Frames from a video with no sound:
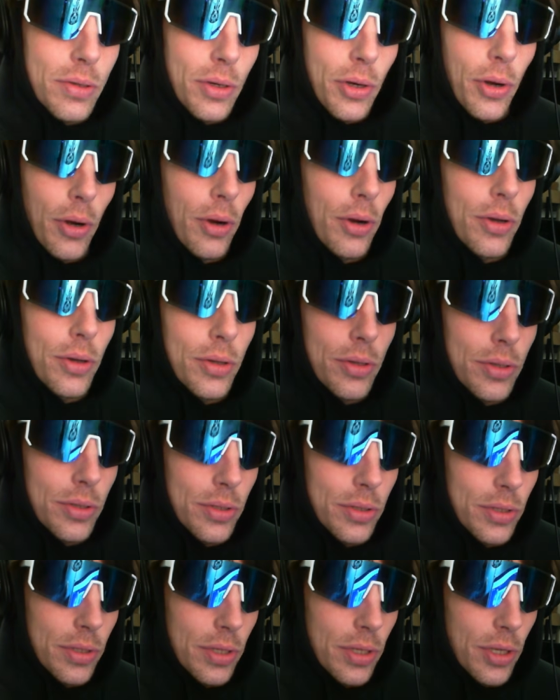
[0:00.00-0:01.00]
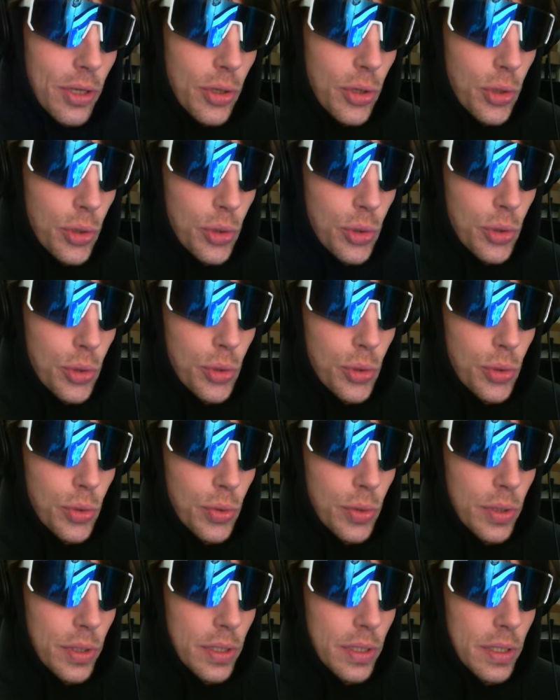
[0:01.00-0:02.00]
girl
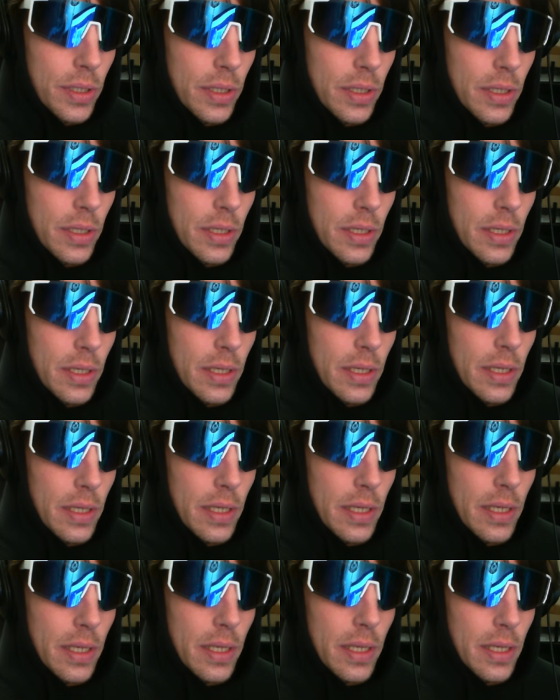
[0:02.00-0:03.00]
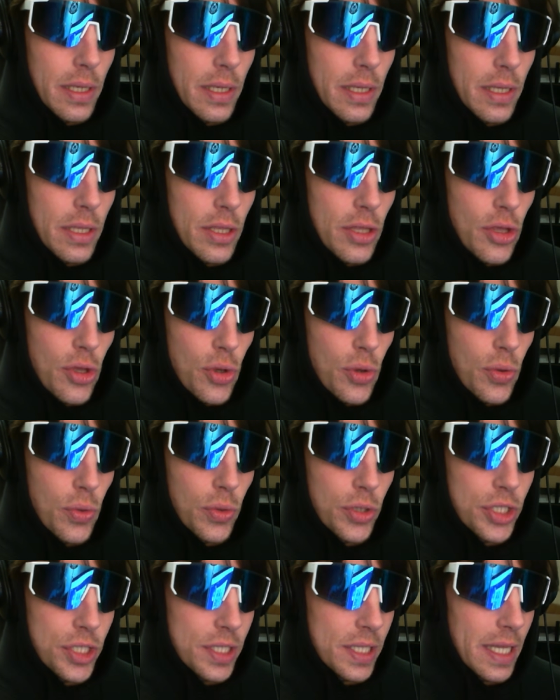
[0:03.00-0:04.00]
who
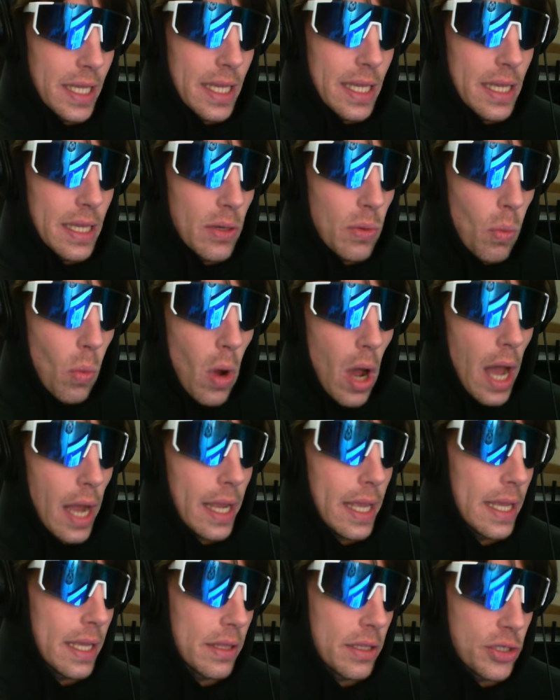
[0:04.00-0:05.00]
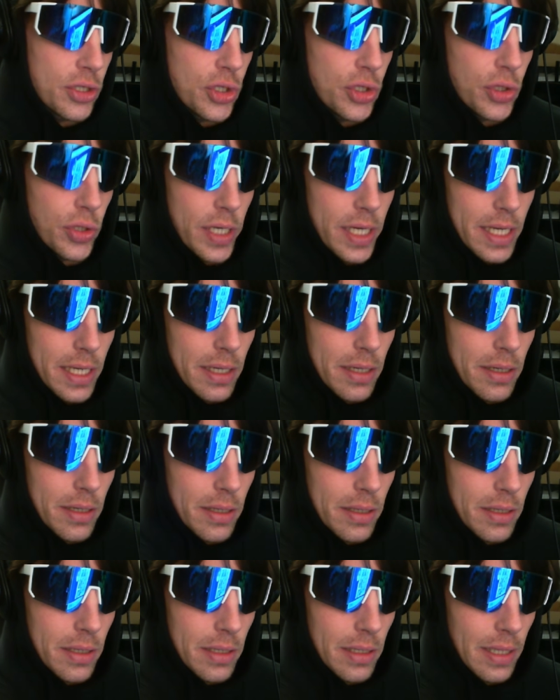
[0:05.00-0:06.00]
you see walking the street,
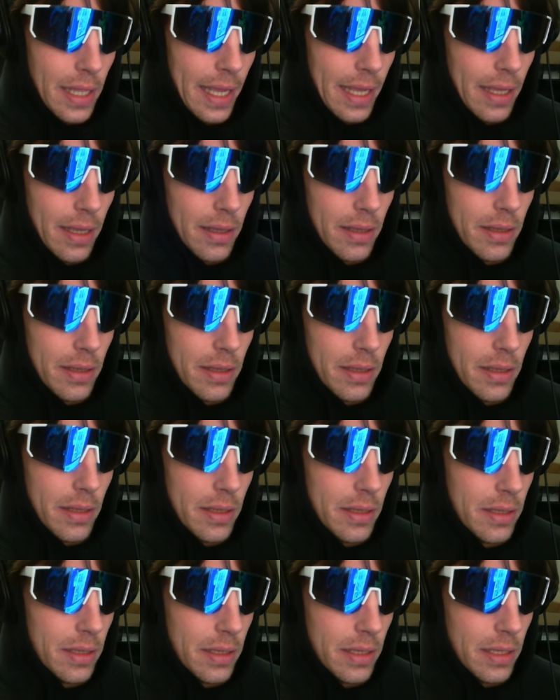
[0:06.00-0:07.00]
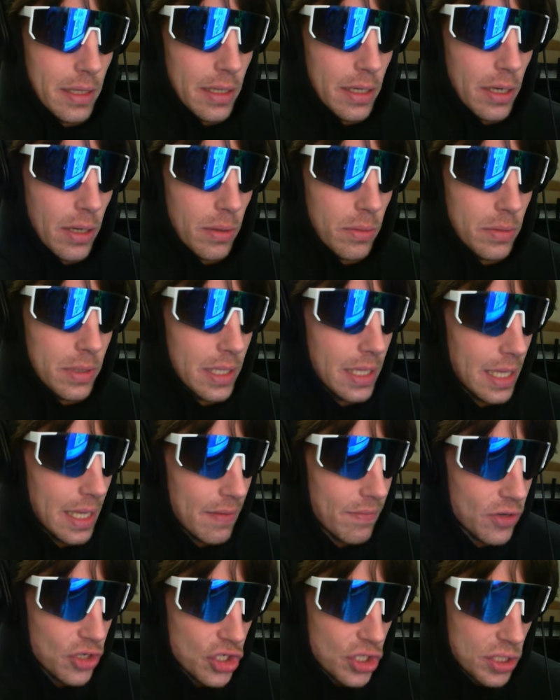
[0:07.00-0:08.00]
like, you know,
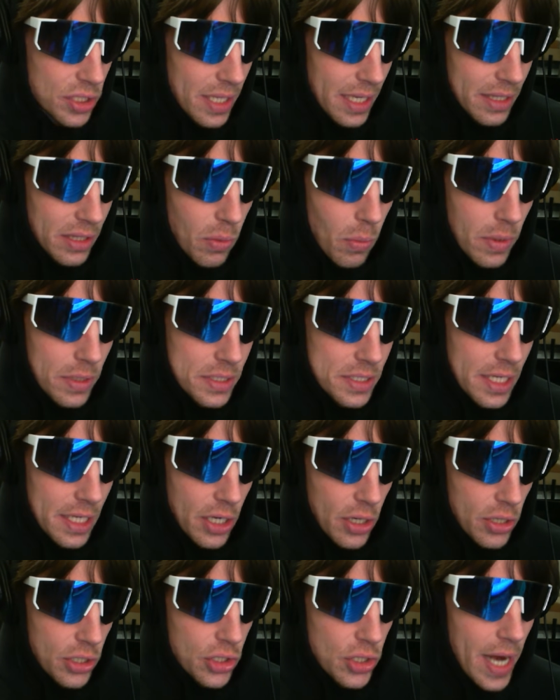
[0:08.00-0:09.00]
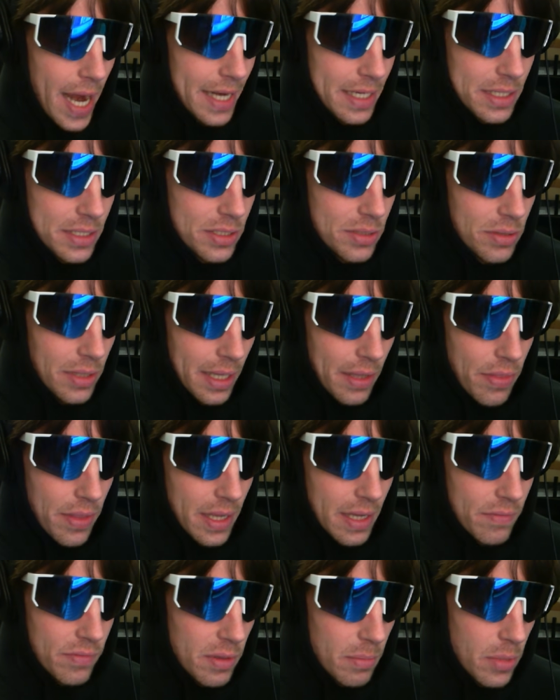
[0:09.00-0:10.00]
even just like the ones that you're attracted to, like
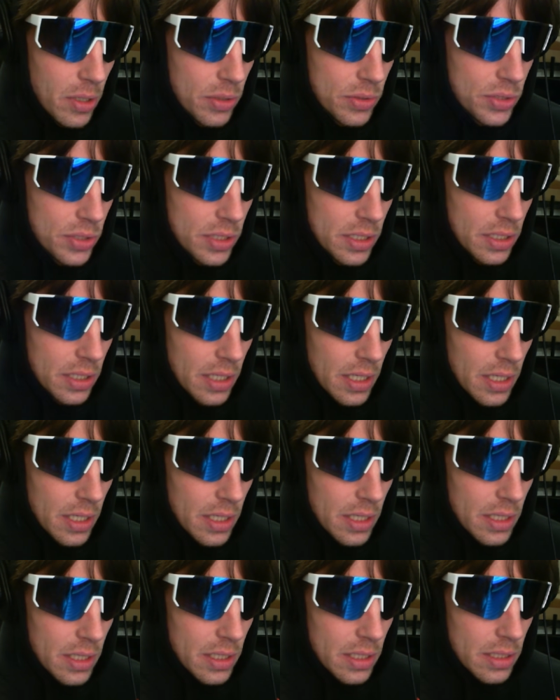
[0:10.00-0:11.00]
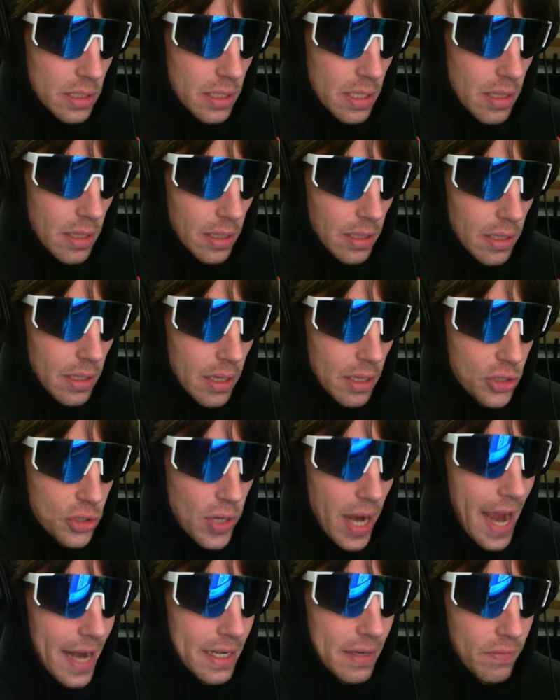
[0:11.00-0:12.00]
think of the
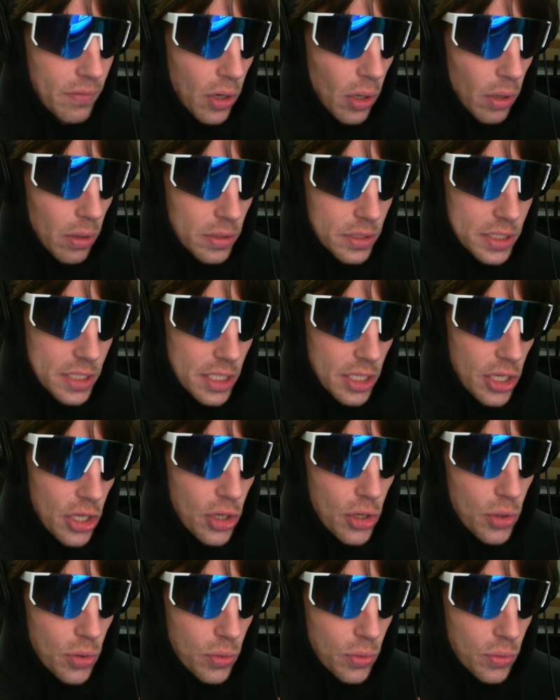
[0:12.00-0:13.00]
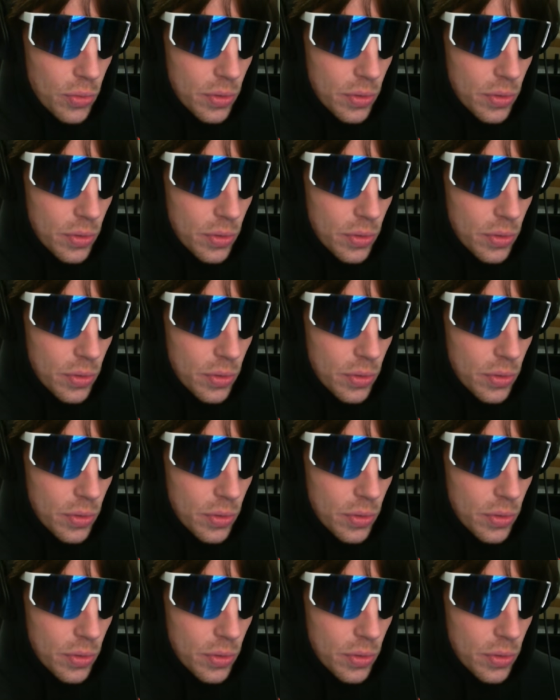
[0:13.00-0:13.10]
attractive girl to you.